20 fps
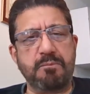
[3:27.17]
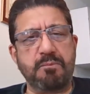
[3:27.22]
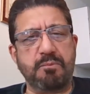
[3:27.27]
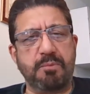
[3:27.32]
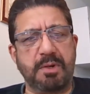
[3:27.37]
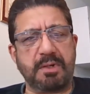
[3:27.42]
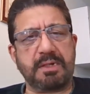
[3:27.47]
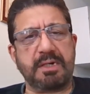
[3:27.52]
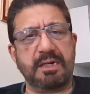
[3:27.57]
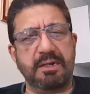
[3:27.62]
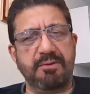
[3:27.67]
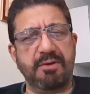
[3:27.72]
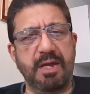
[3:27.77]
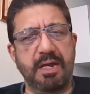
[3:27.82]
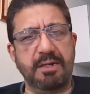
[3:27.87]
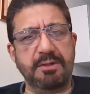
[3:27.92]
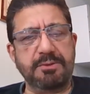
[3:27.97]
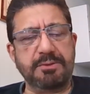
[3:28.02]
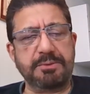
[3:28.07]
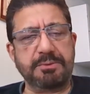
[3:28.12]
what kind of
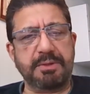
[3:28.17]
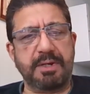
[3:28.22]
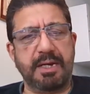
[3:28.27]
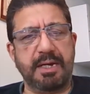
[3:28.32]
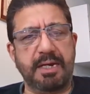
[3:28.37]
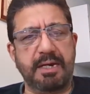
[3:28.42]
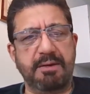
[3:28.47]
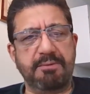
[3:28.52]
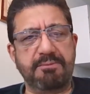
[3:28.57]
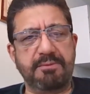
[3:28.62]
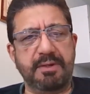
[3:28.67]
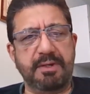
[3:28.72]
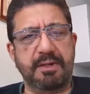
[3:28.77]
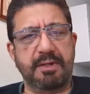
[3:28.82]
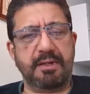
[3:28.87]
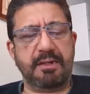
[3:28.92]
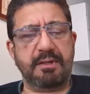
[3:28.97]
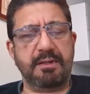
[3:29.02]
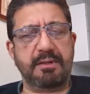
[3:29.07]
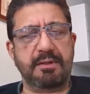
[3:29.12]
hand you have,
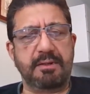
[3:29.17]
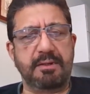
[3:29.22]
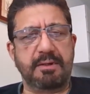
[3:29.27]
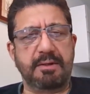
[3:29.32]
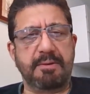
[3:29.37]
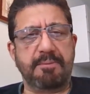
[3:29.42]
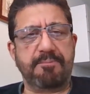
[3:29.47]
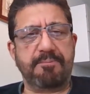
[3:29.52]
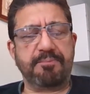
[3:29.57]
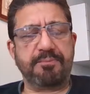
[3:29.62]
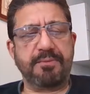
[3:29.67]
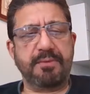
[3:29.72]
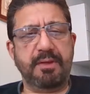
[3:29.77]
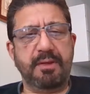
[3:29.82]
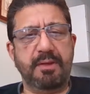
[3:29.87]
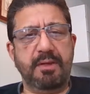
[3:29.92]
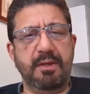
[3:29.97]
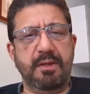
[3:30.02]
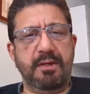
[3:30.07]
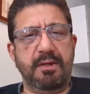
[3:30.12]
and
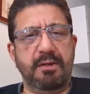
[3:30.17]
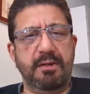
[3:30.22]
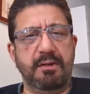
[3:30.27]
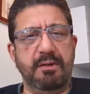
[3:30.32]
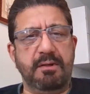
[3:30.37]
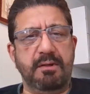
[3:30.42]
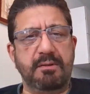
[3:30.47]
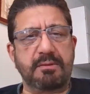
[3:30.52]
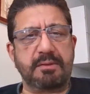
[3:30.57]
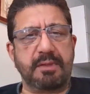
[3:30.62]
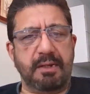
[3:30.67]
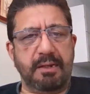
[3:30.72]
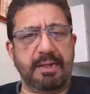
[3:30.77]
the